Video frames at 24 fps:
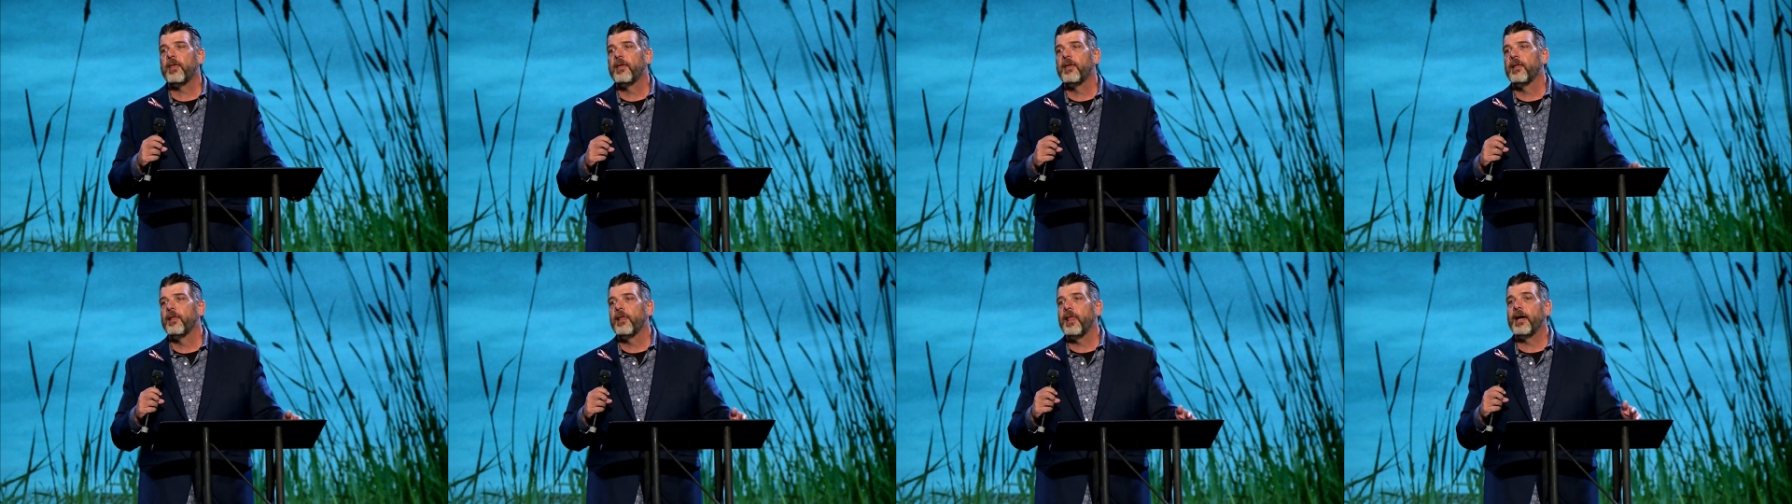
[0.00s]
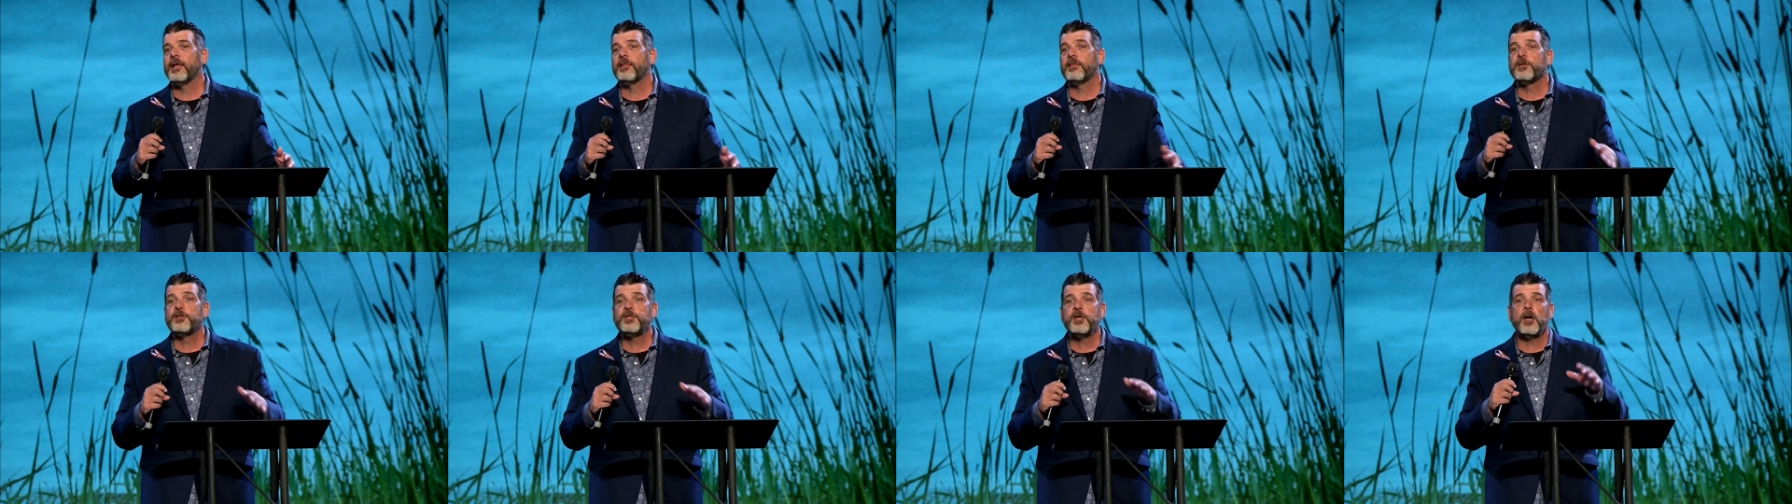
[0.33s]

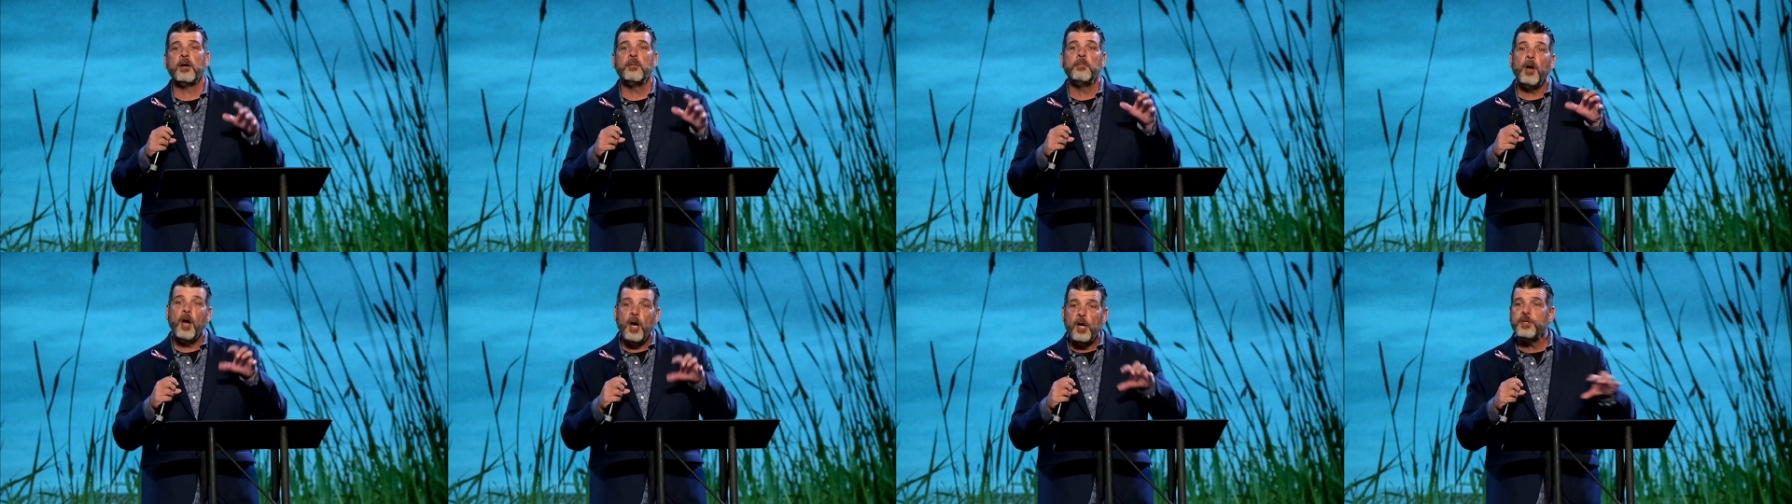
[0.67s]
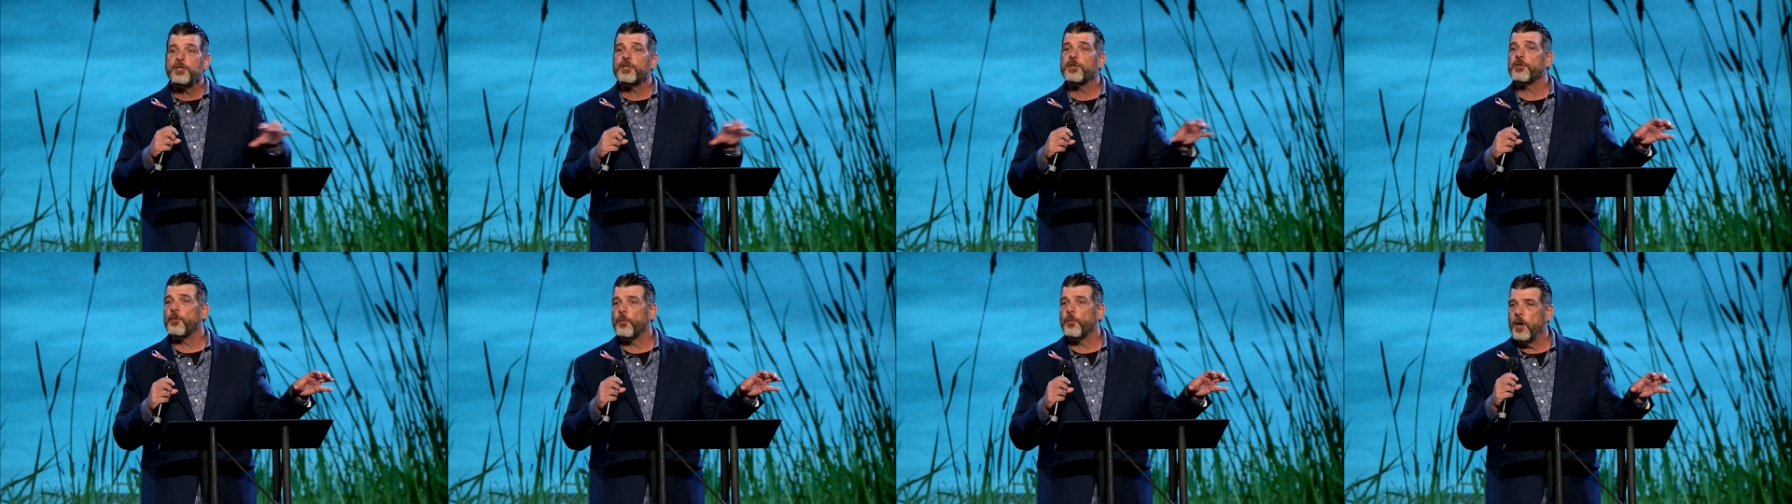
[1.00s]
like the term
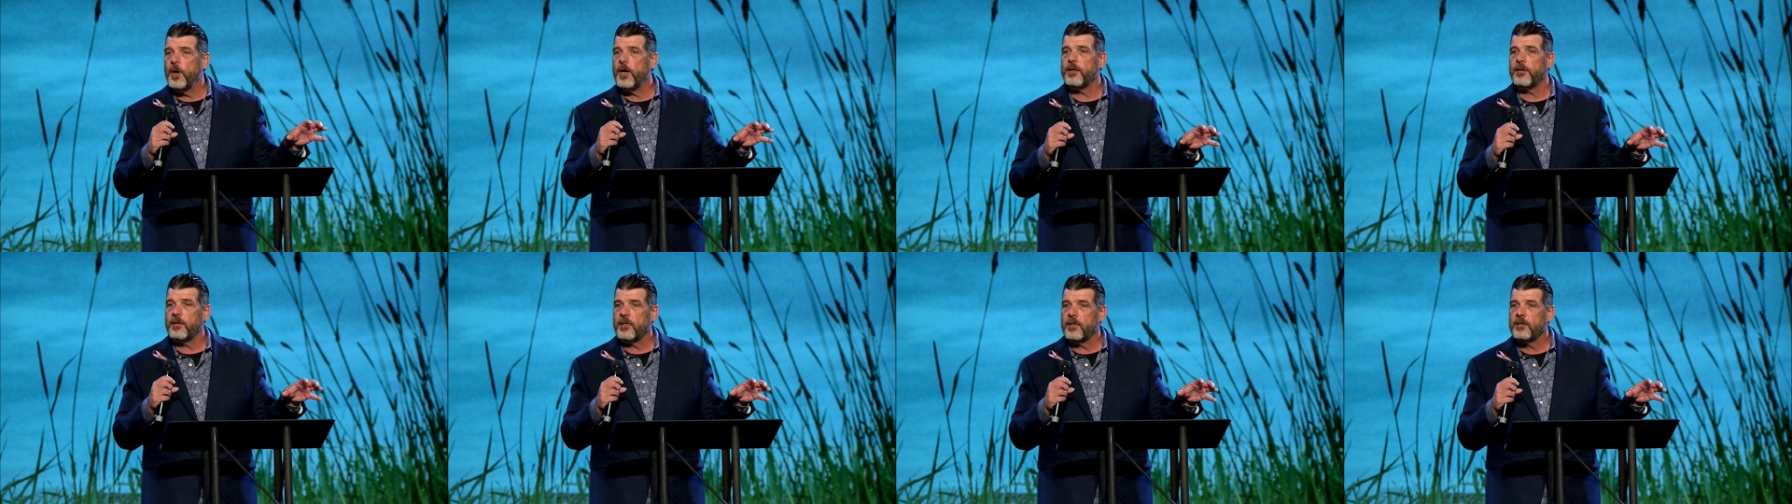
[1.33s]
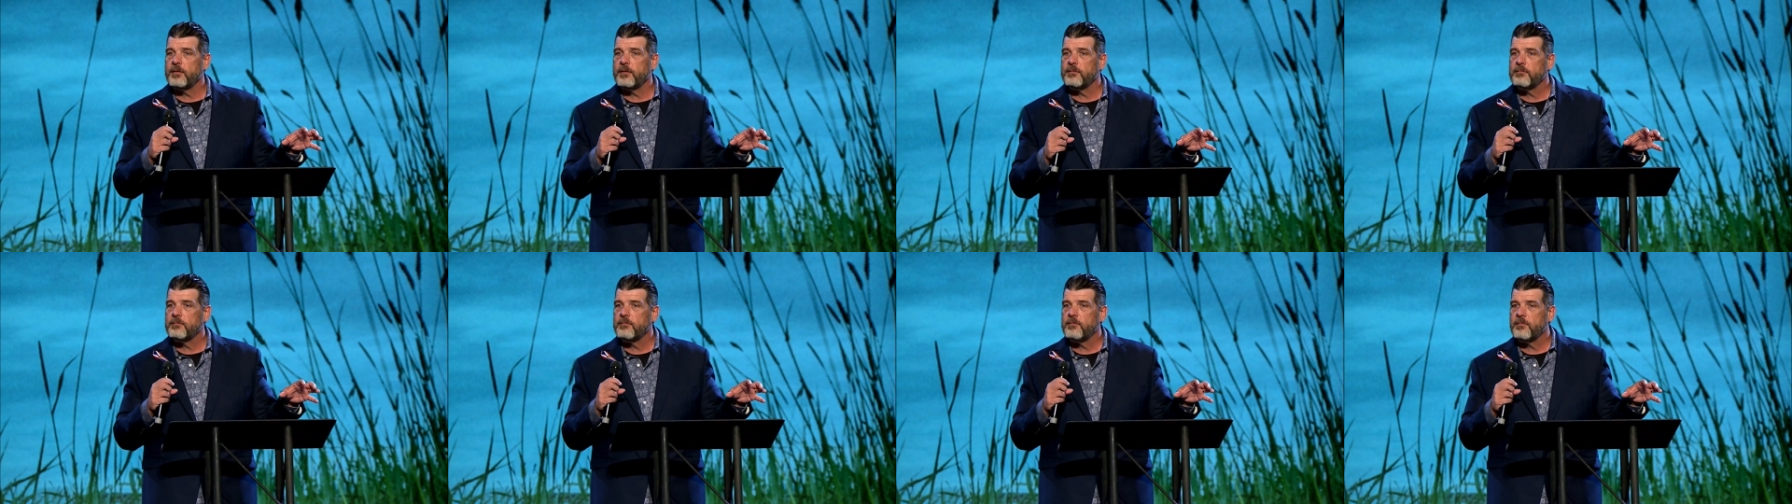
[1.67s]
under the weather,
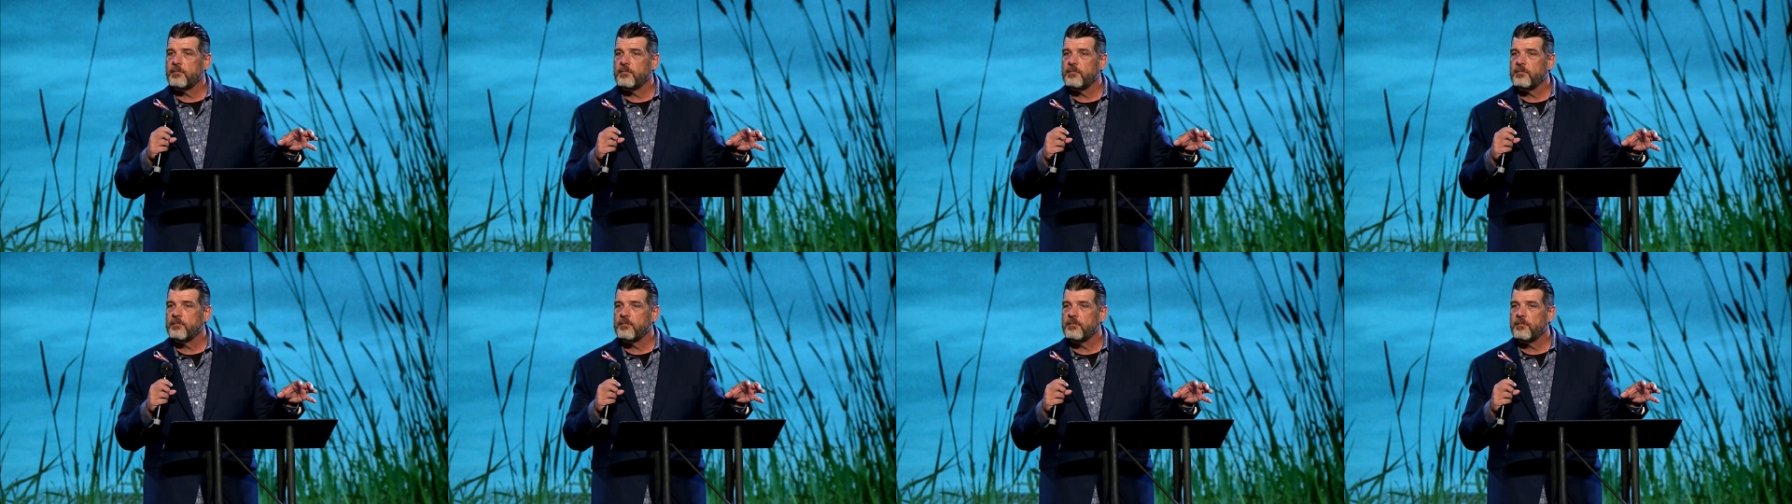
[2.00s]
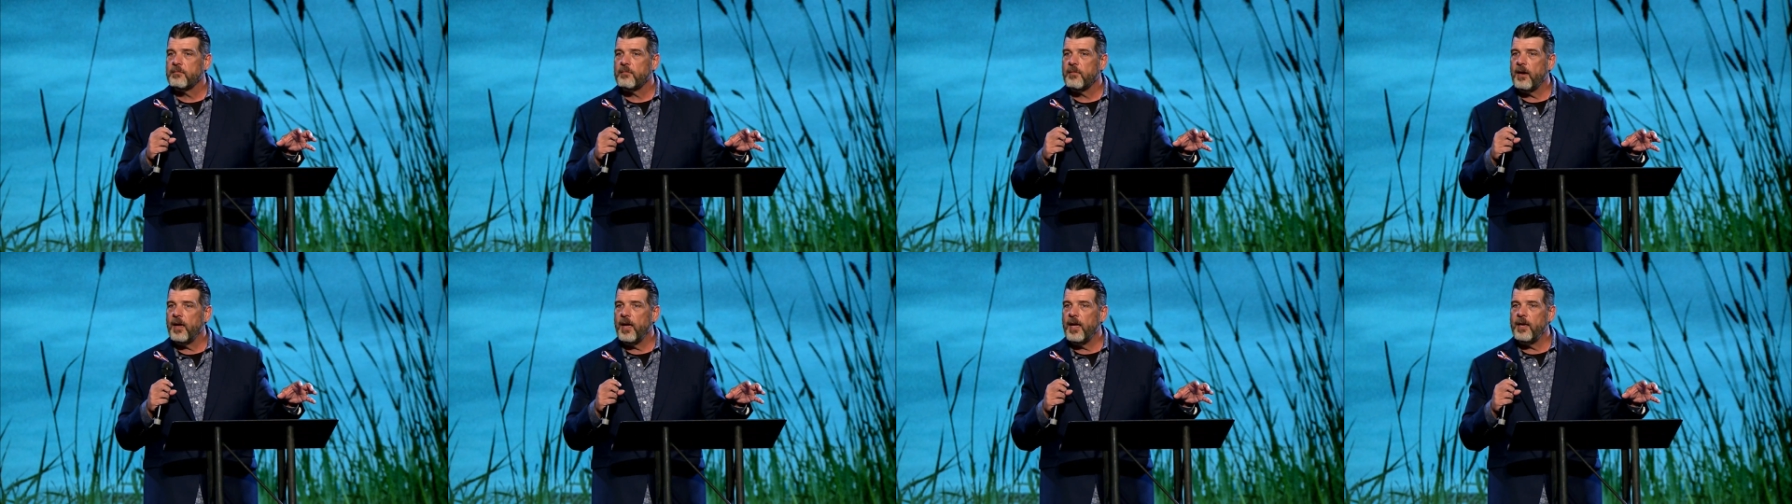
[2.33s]

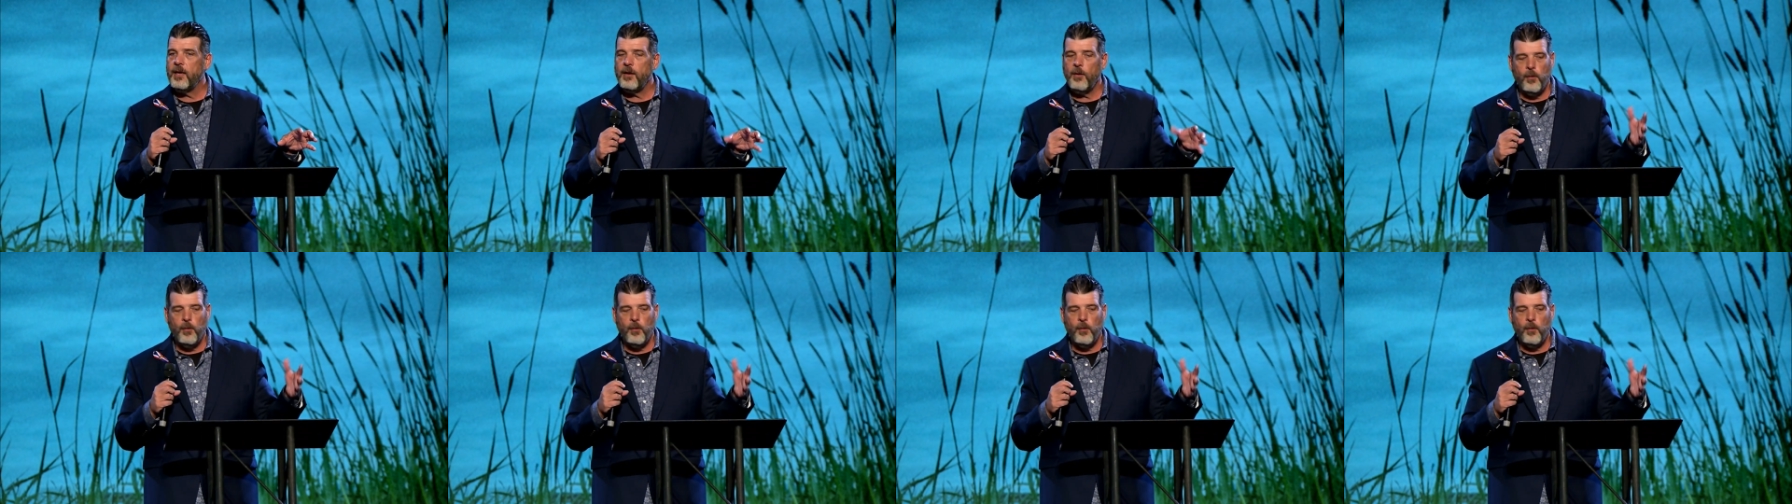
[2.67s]
right?